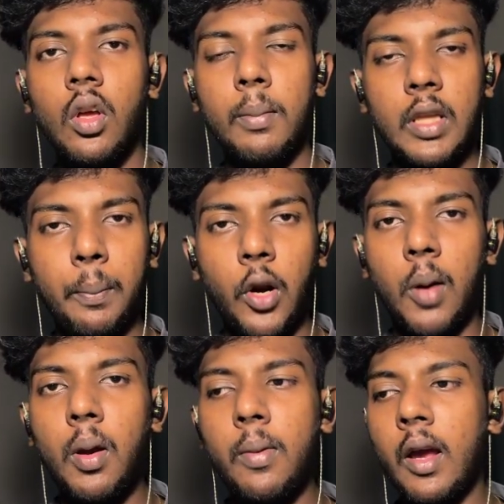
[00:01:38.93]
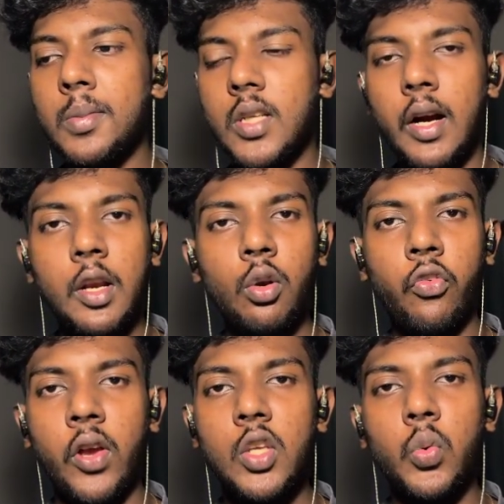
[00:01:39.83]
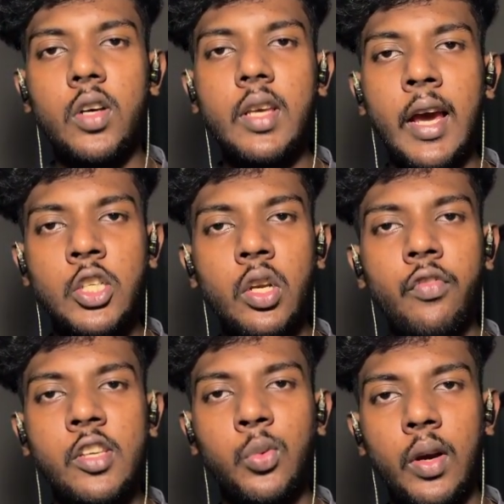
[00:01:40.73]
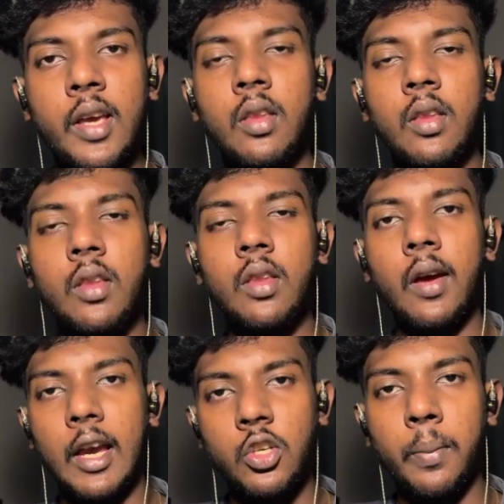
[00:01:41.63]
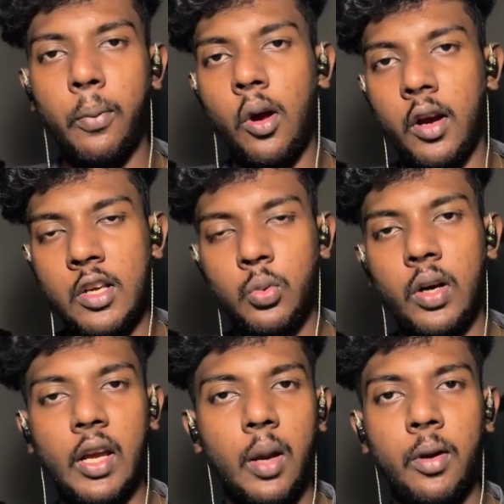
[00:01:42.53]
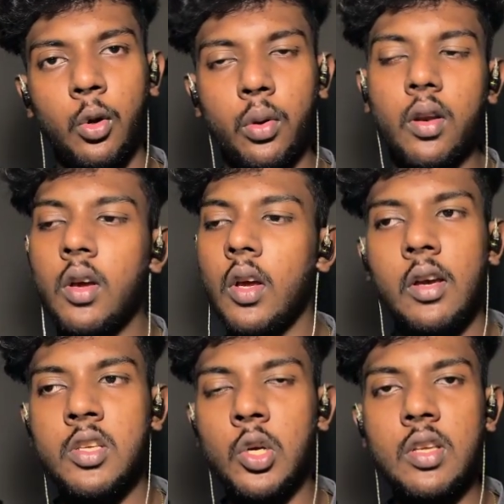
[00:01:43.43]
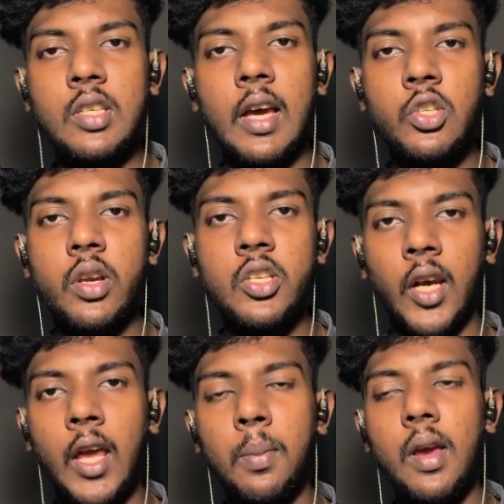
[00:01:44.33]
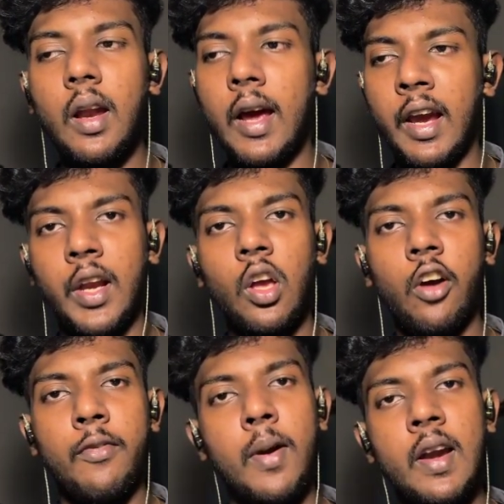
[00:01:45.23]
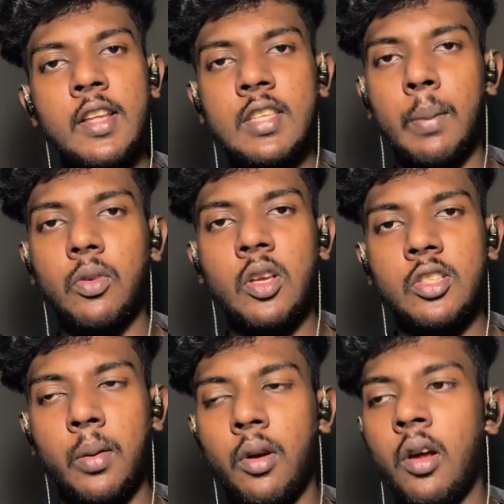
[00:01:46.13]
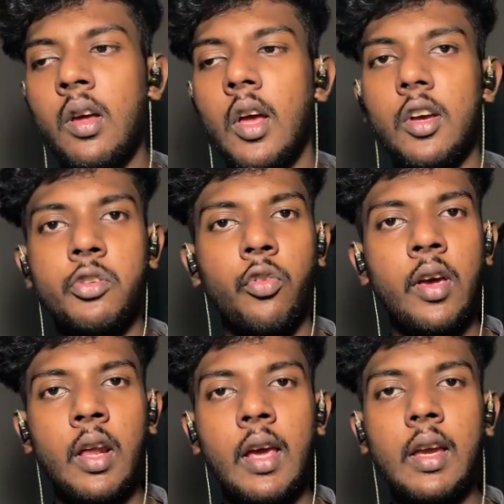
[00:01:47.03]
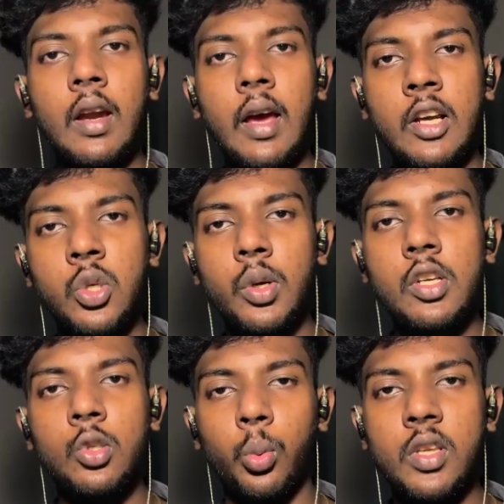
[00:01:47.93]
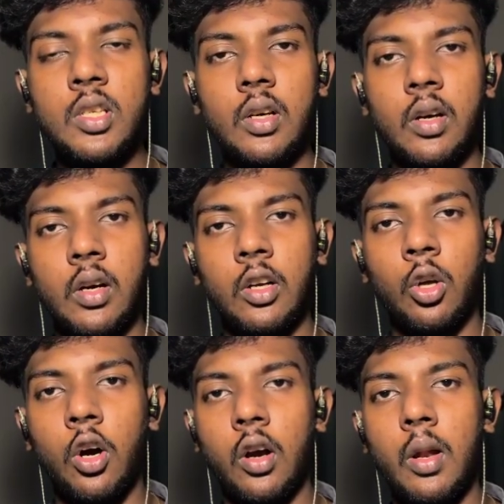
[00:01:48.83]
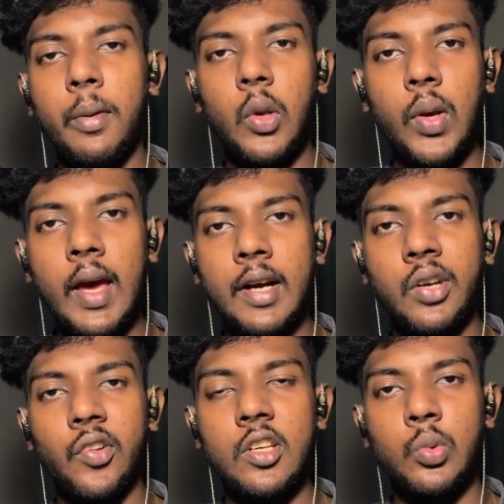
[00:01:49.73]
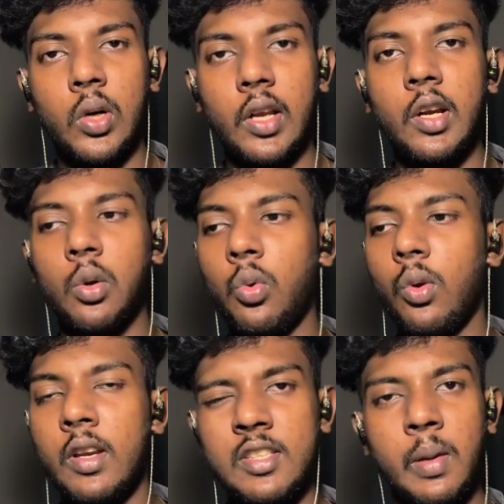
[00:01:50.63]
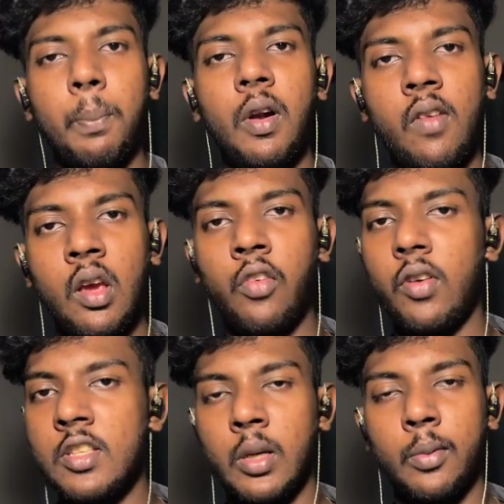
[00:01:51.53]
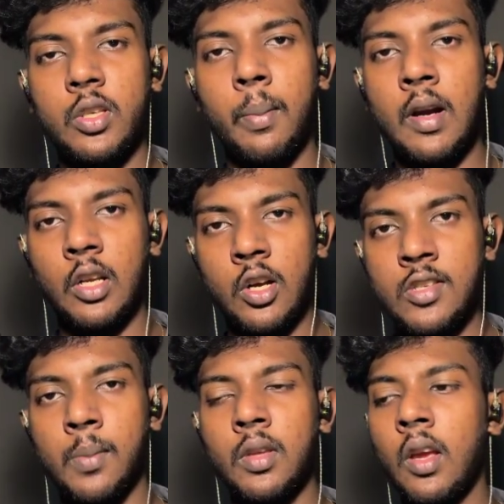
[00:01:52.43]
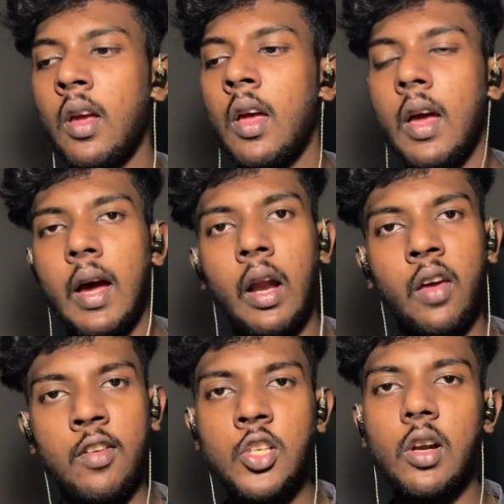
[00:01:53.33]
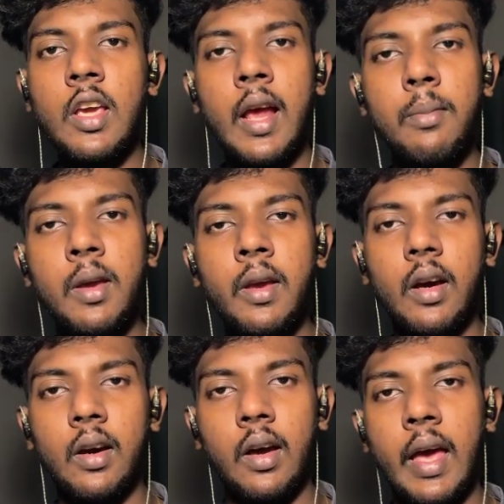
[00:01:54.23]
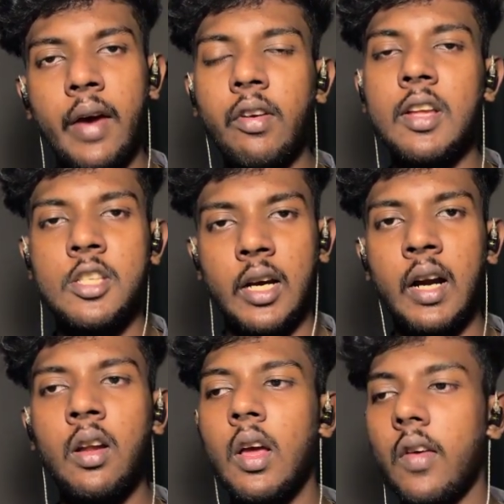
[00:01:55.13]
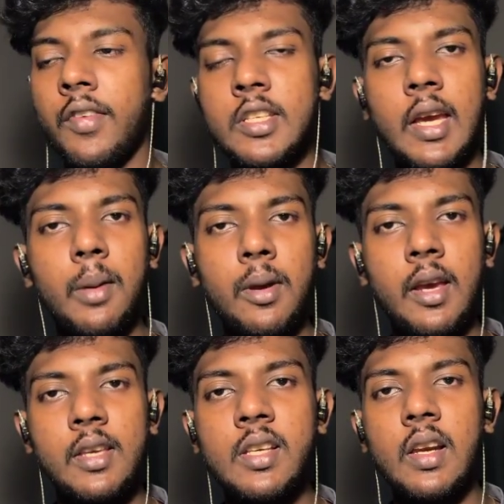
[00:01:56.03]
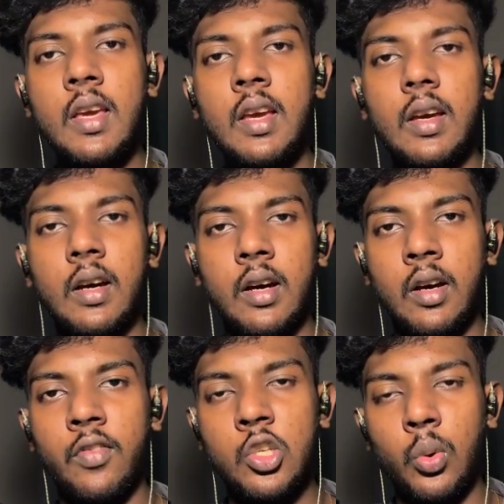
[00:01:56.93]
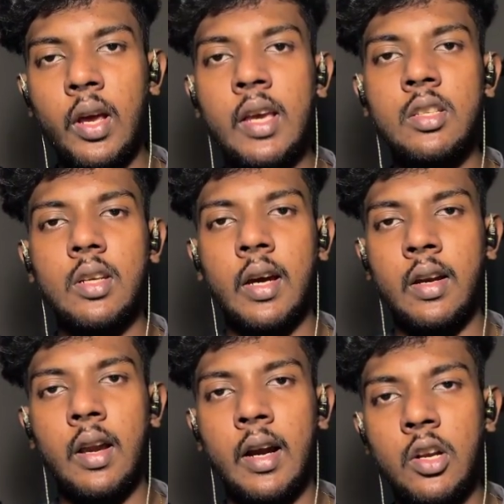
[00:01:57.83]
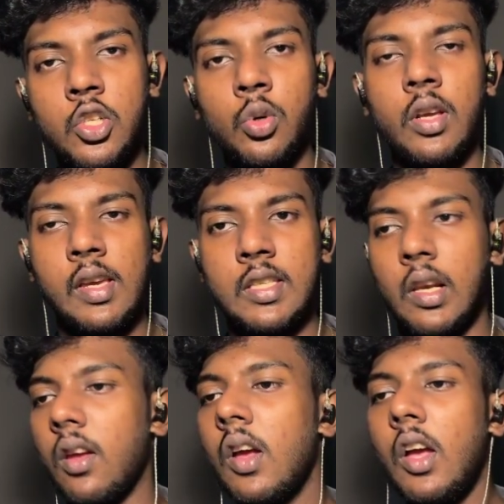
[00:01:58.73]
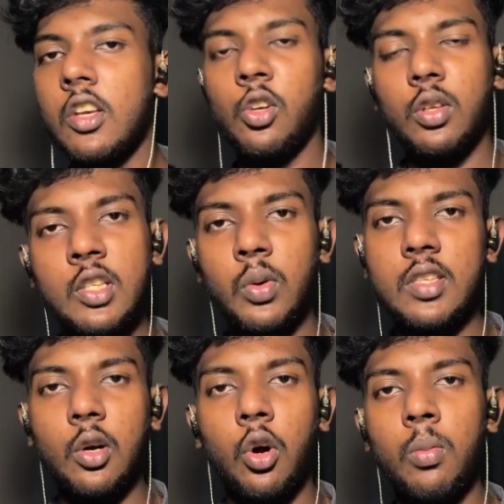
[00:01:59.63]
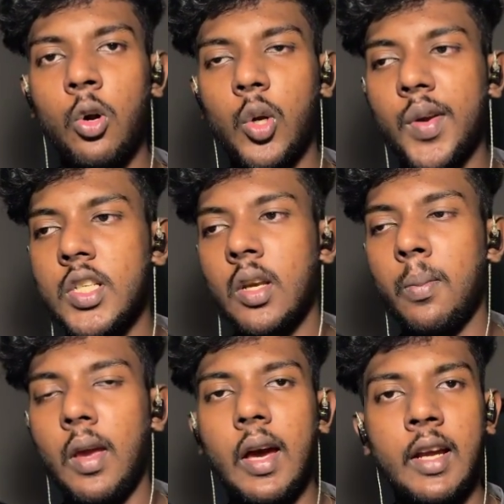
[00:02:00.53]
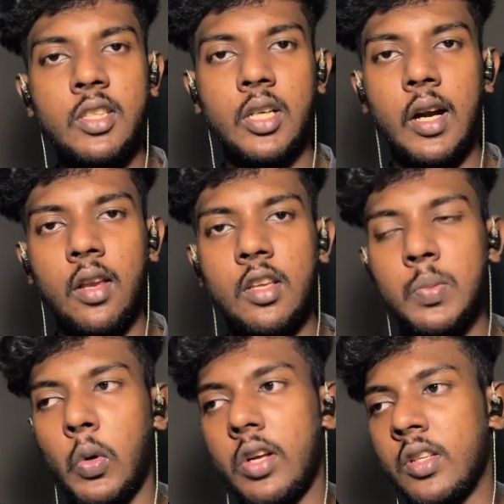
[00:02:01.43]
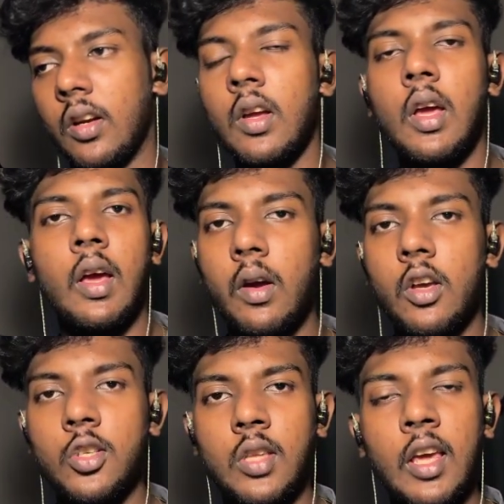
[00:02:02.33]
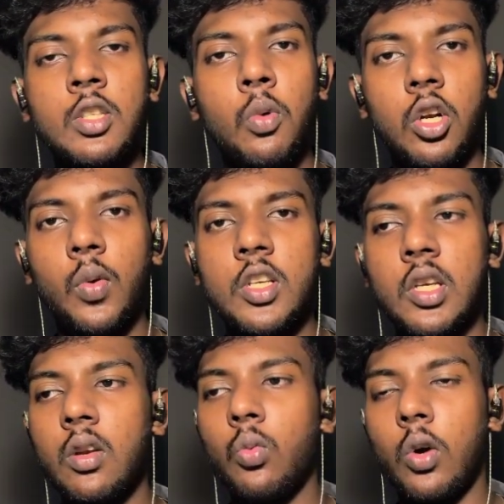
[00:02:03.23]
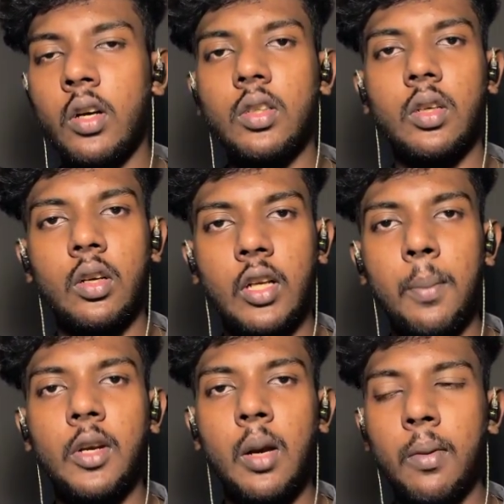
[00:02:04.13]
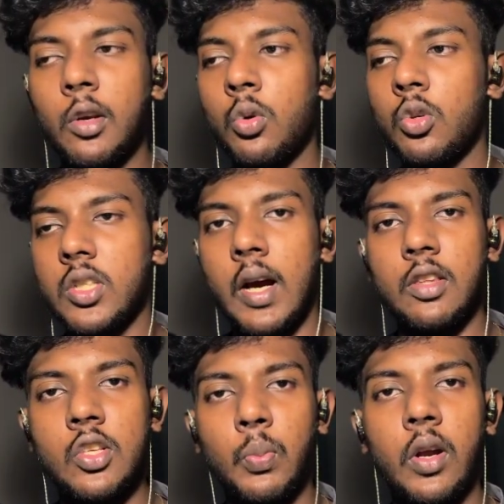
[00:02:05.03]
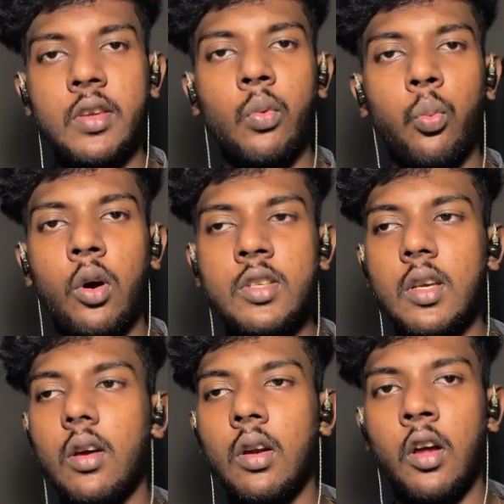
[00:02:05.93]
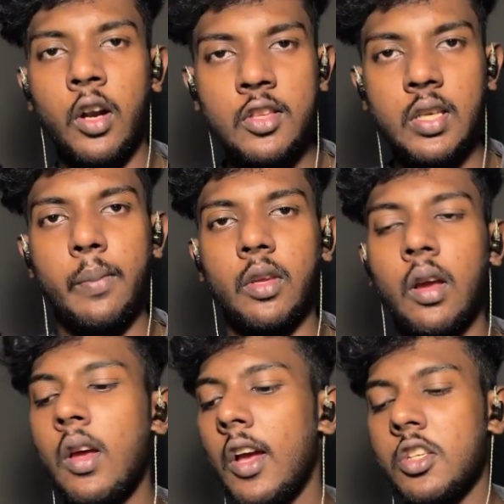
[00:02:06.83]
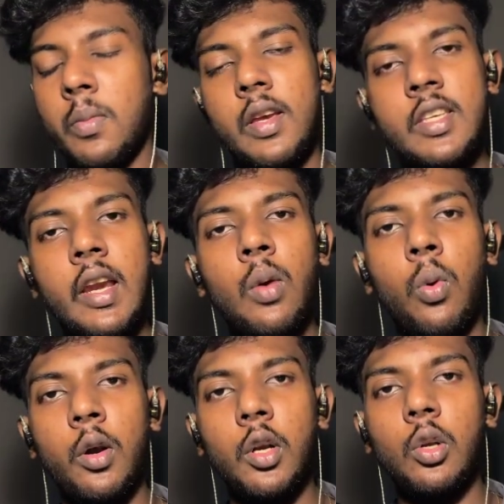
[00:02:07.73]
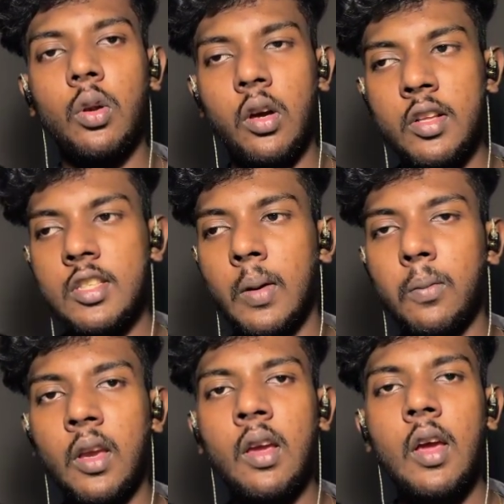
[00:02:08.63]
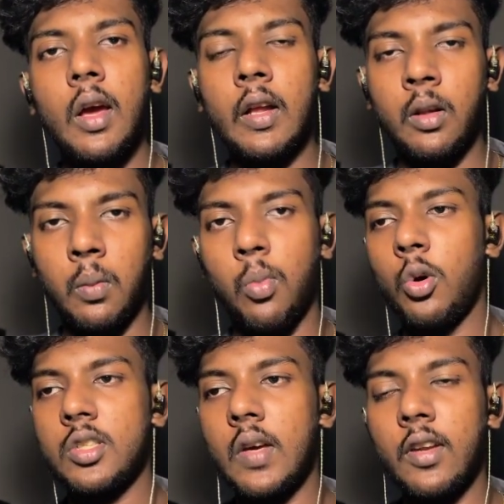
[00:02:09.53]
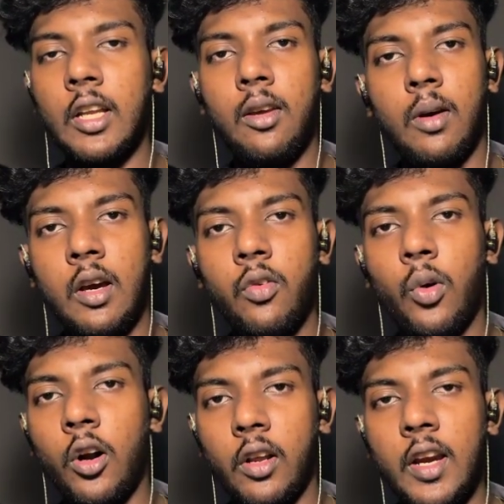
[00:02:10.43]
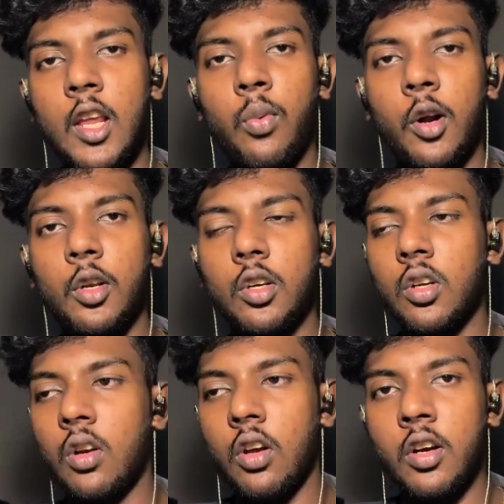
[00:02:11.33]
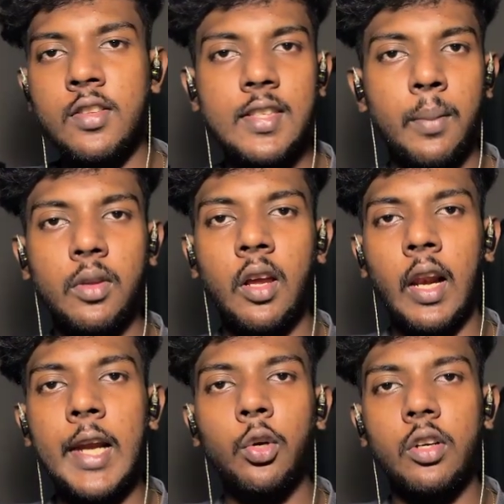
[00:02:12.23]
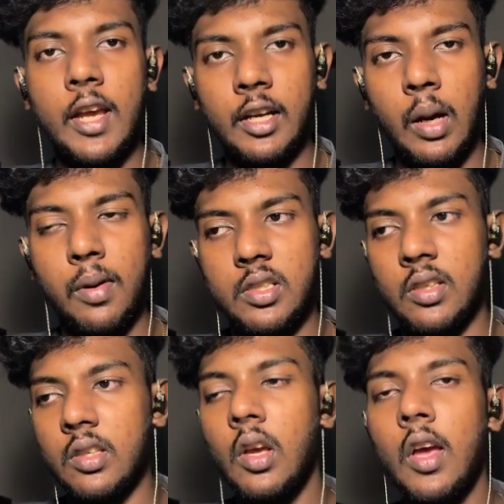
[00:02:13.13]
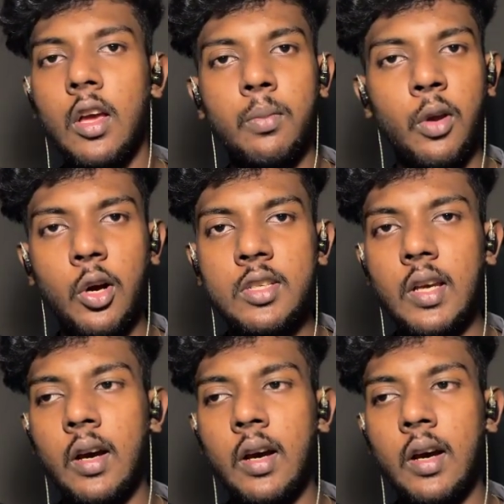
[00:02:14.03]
but the problem I am starting to face was actually visualizing the actual progress what I have been doing. So this actually strike me an idea of building something similar, so where I can actually switch toggle between activities what I do in a simple way of, let's suppose, a button or something, and eventually I'll be having a chart which can be easily visualized and understood easily. So was the whole motivation behind starting this project. So the next motivation what tempted me to start this project was learning something. So basically, I wanted to learn something, and most of the time I really wanted to learn something related to databases, because